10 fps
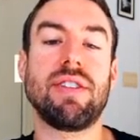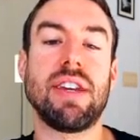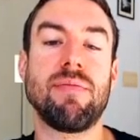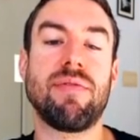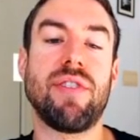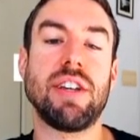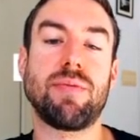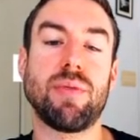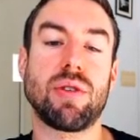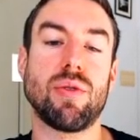team
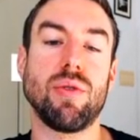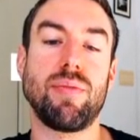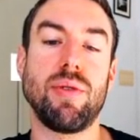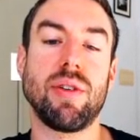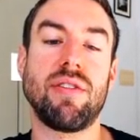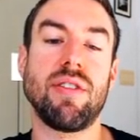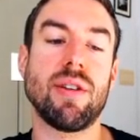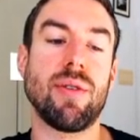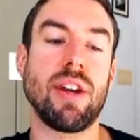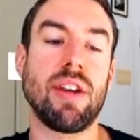Facebook group. You can see
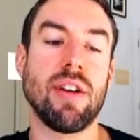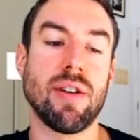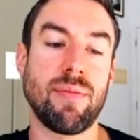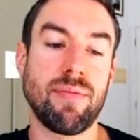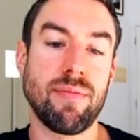it right here.